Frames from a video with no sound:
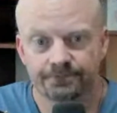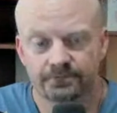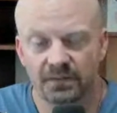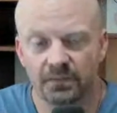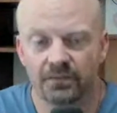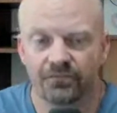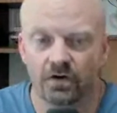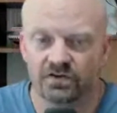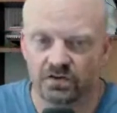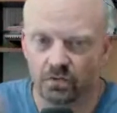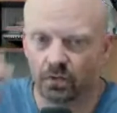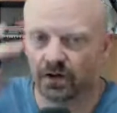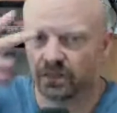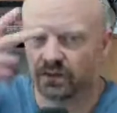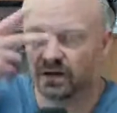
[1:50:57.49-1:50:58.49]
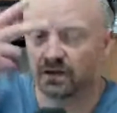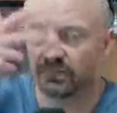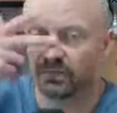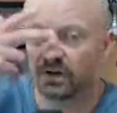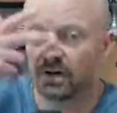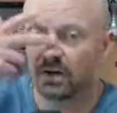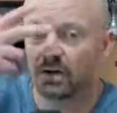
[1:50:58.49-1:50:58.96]
I mean, first you'd want to think
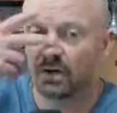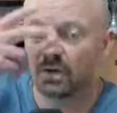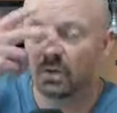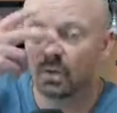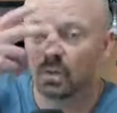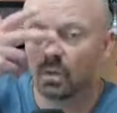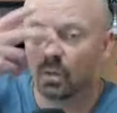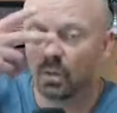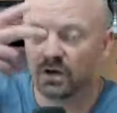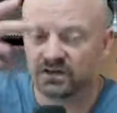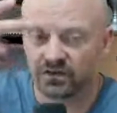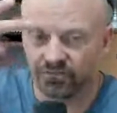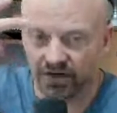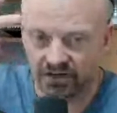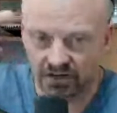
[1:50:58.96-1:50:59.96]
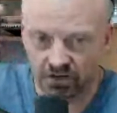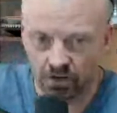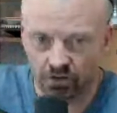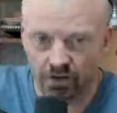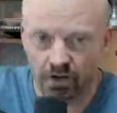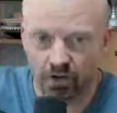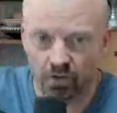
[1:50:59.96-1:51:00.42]
of what's affecting your
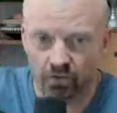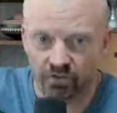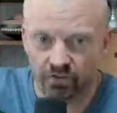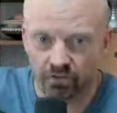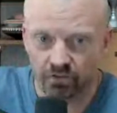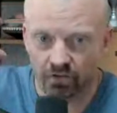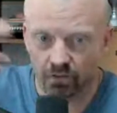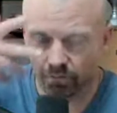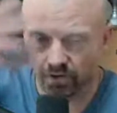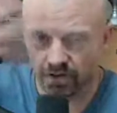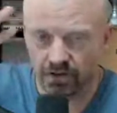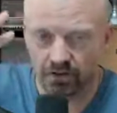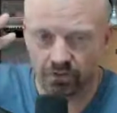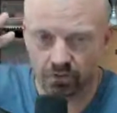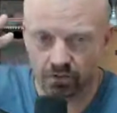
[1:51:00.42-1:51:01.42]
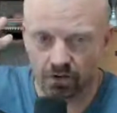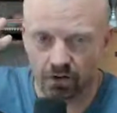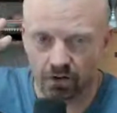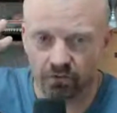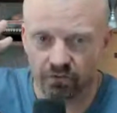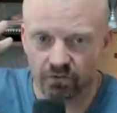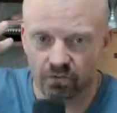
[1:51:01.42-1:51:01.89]
nose. You're breathing through your
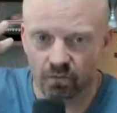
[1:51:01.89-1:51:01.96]
nose.